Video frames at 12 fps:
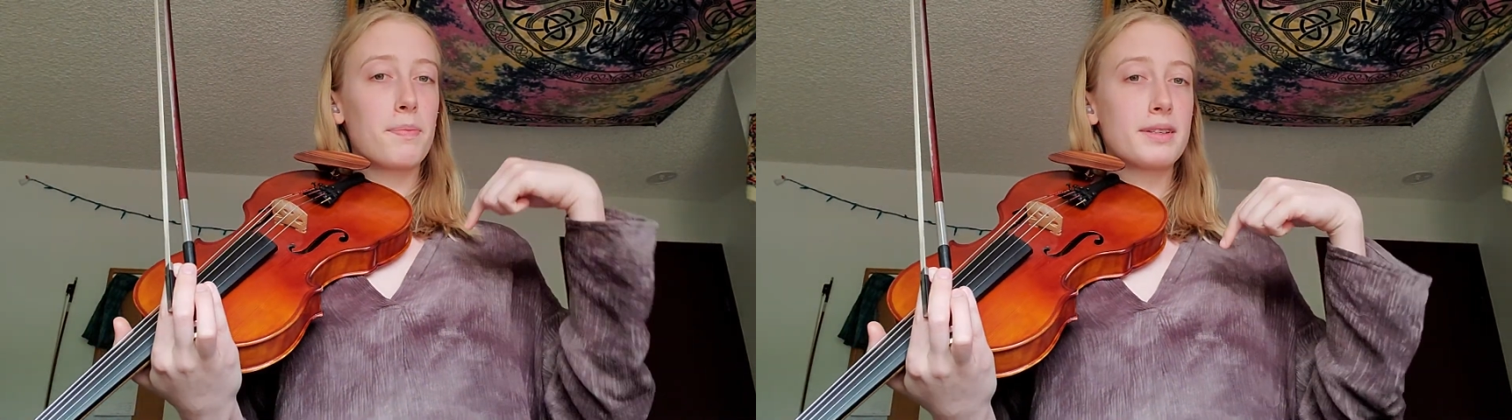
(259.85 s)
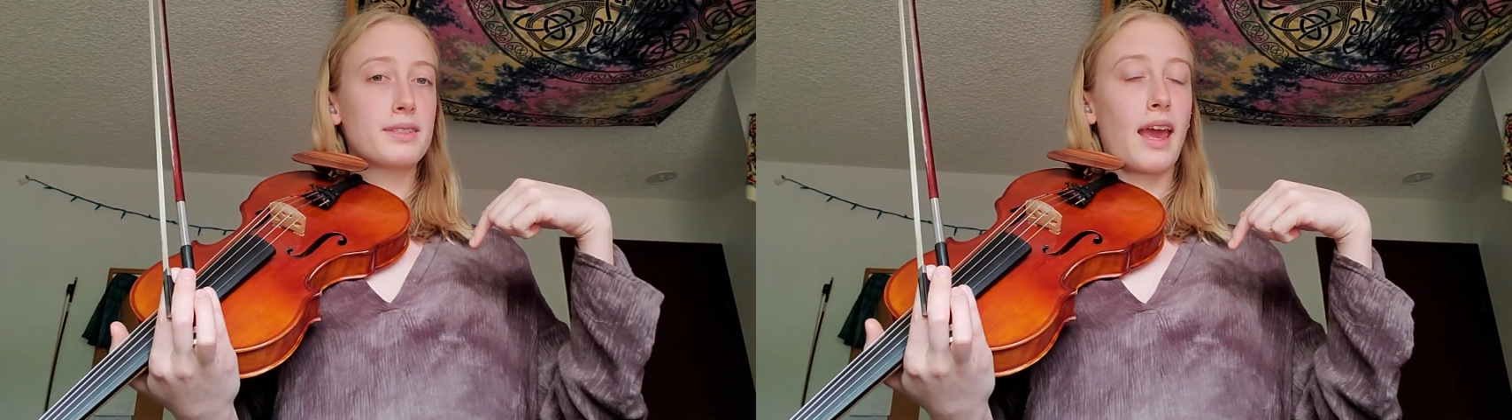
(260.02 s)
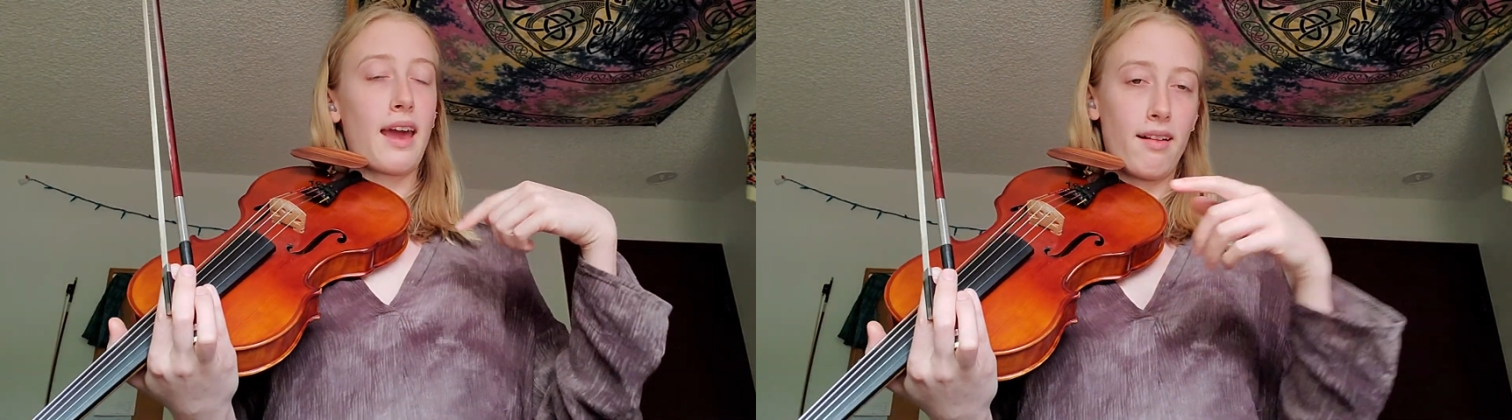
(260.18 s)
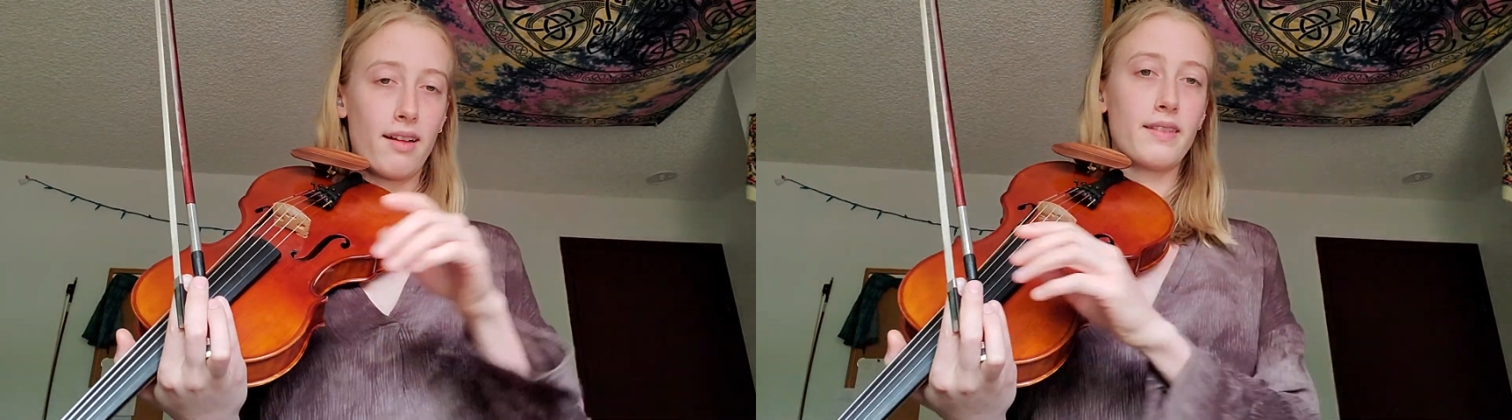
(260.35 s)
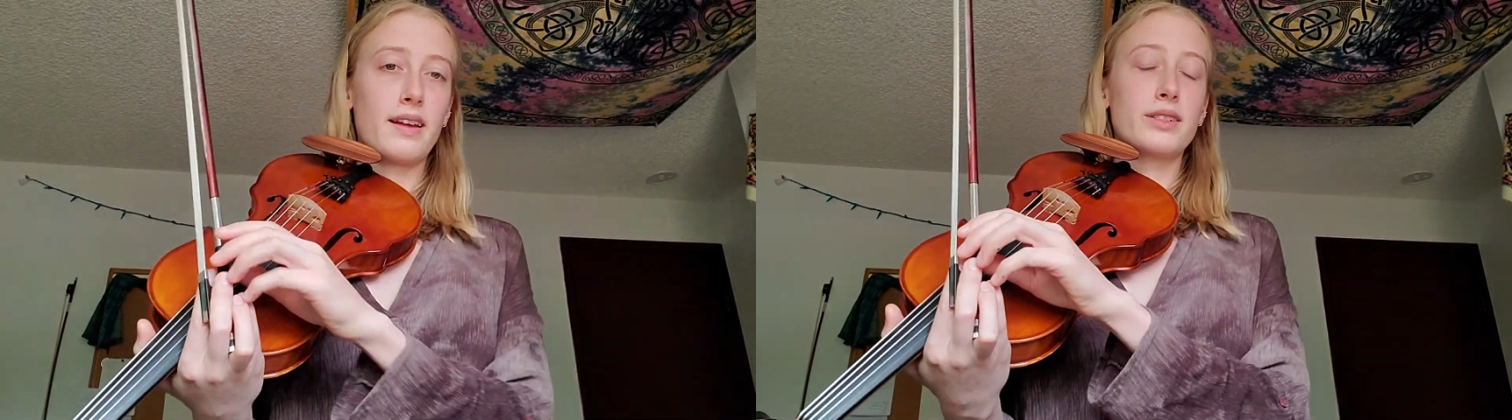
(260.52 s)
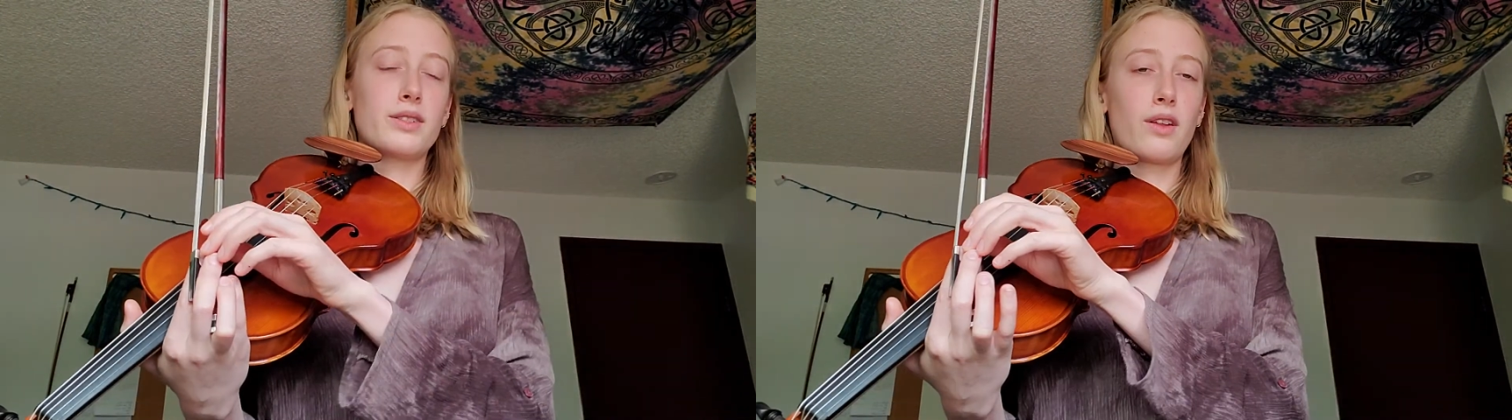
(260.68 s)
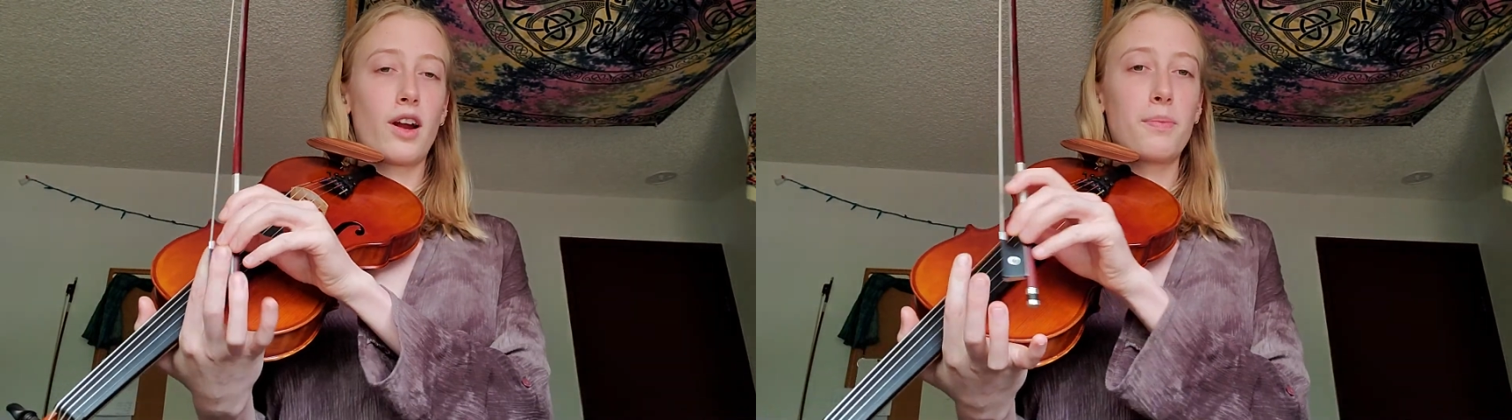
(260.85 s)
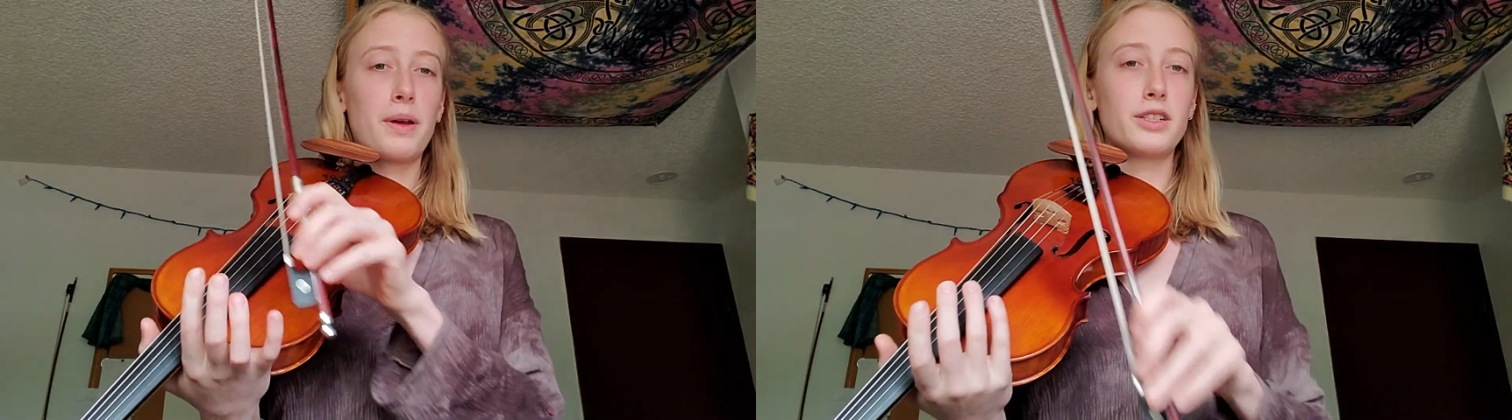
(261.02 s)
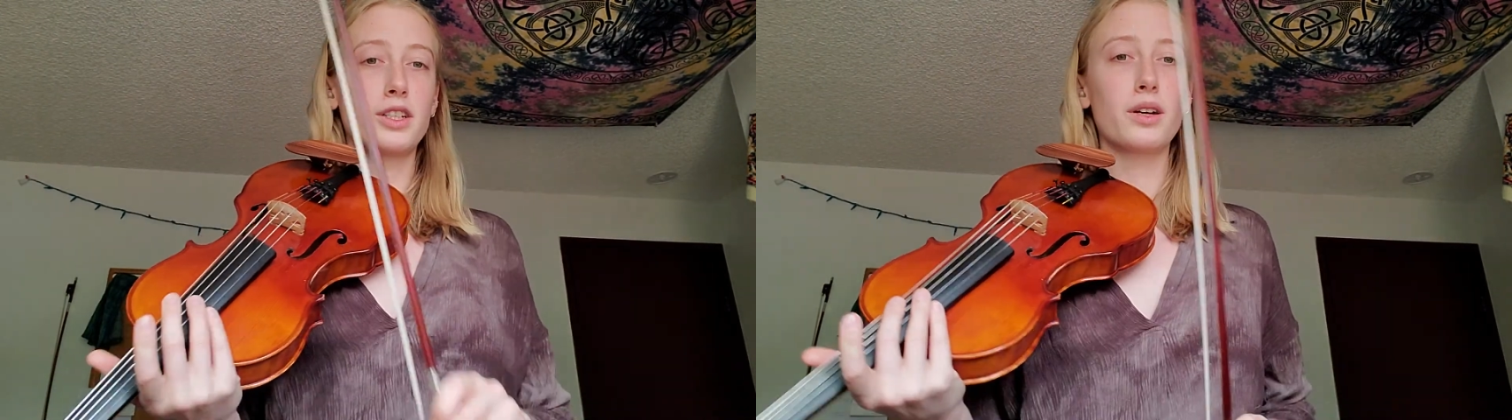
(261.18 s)
the scale and then do the
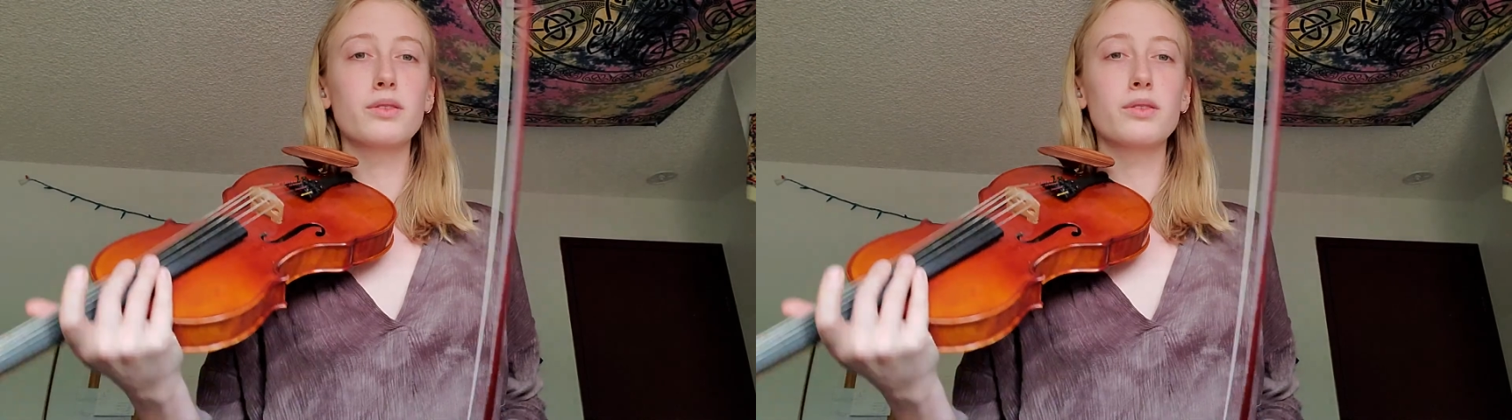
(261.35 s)
arpeggio.